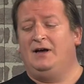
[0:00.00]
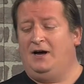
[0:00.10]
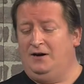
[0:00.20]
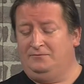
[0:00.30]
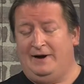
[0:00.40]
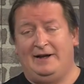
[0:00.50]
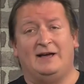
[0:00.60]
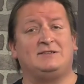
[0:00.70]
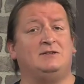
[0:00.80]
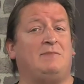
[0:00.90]
uh, right
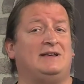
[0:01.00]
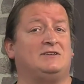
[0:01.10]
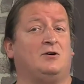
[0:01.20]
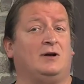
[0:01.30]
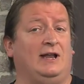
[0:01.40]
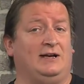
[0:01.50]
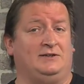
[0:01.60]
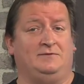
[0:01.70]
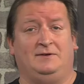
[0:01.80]
next to the Bicycle Collective.